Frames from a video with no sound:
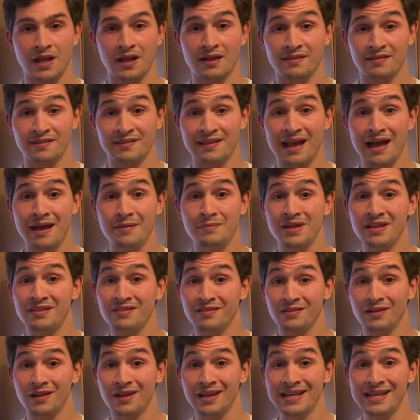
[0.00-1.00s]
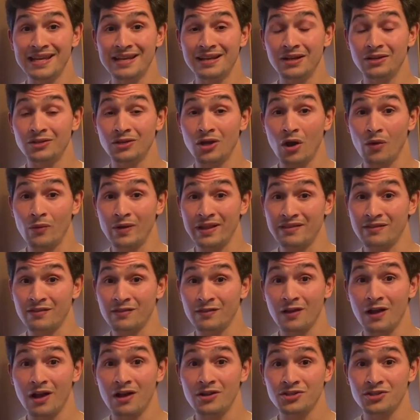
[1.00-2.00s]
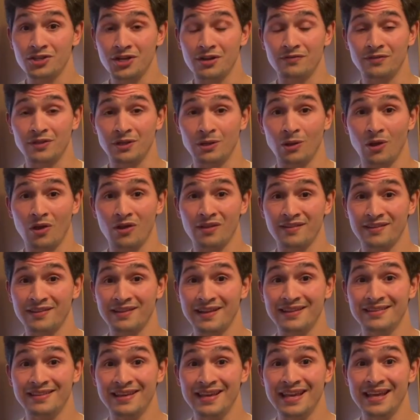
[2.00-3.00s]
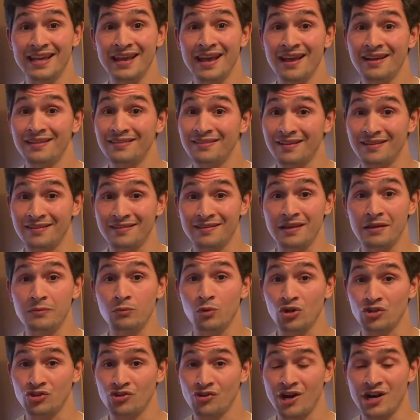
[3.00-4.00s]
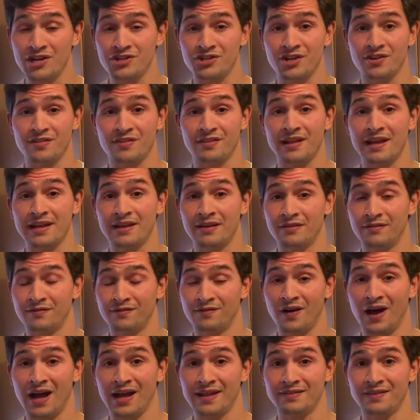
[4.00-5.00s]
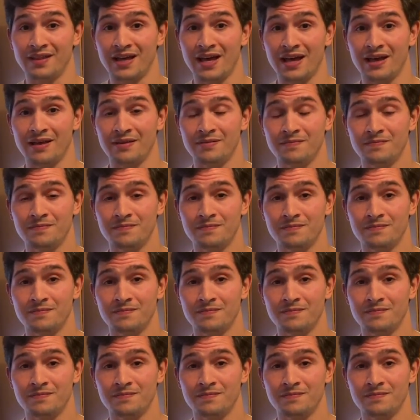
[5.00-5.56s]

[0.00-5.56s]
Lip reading: Sam and Sully could go in search of the lost city to see what treasures they could find there.